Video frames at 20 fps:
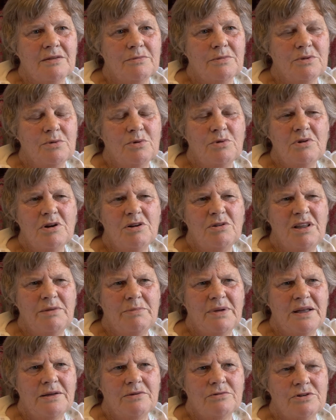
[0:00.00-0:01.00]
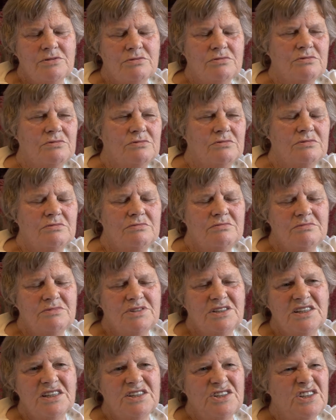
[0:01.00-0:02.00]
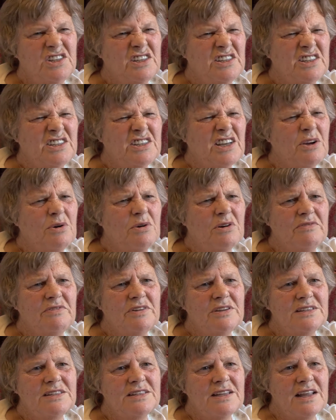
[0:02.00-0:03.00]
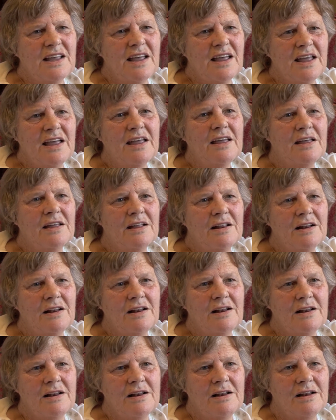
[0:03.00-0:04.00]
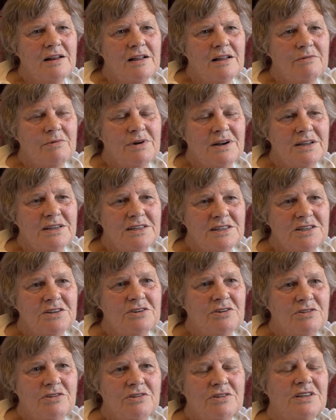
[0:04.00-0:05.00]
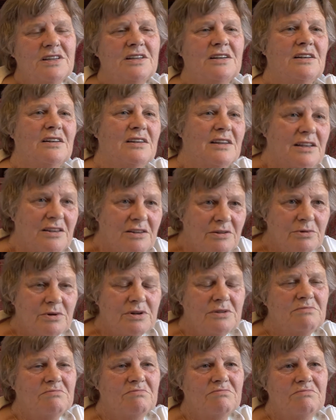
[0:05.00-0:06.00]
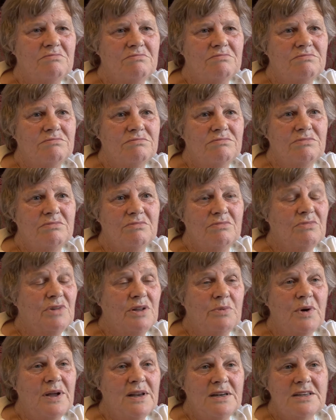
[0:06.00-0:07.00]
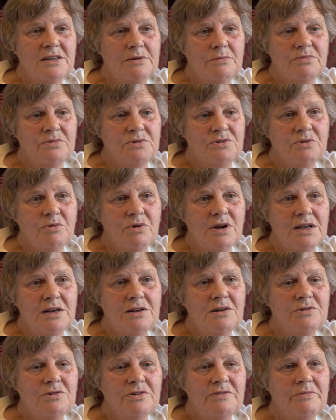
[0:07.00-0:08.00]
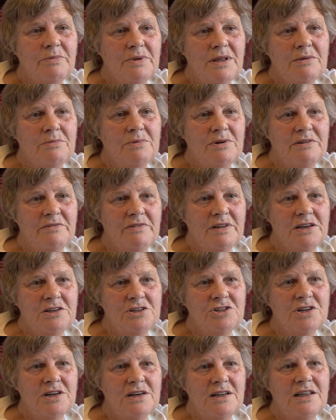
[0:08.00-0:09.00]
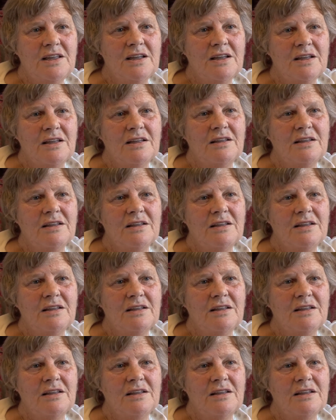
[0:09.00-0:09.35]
But there were only about a dozen or so of us there when I started, and then we went up to quite a lot of people eventually.